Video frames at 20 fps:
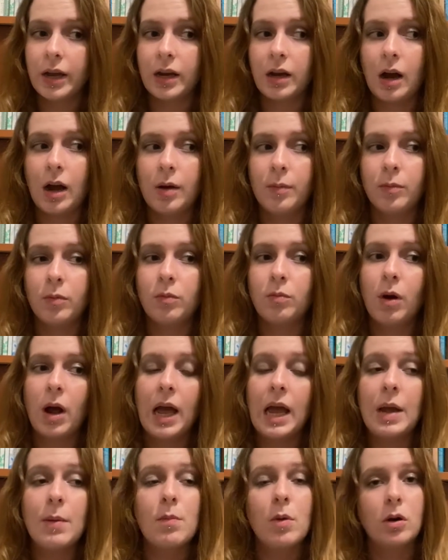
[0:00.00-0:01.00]
I'm
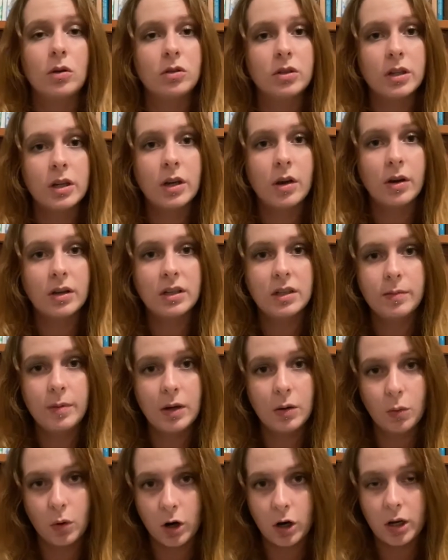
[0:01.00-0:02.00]
probably mostly going to be
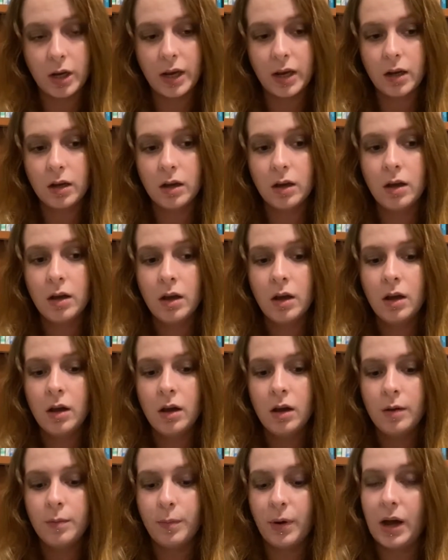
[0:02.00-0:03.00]
working,
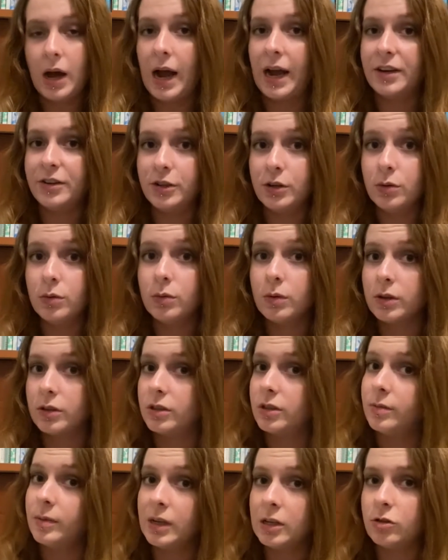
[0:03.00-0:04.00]
but I do want
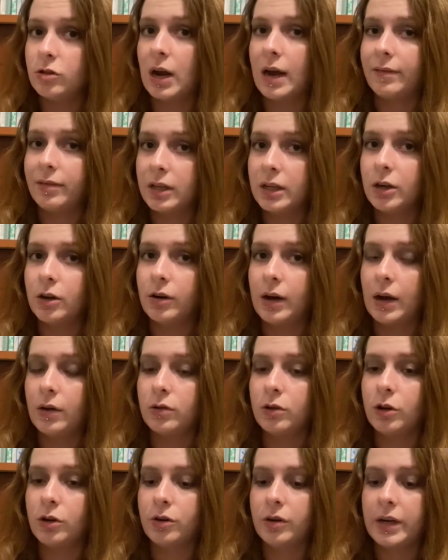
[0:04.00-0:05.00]
to be traveling
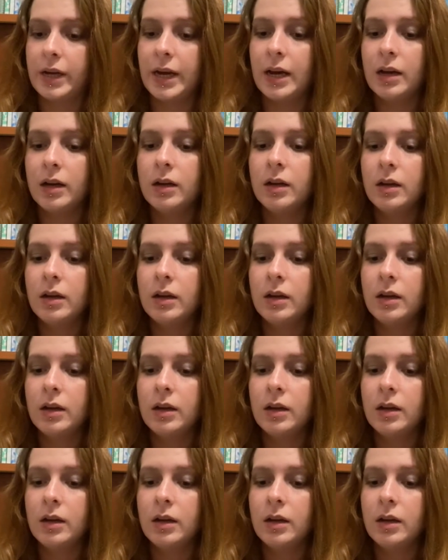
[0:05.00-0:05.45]
around Korea.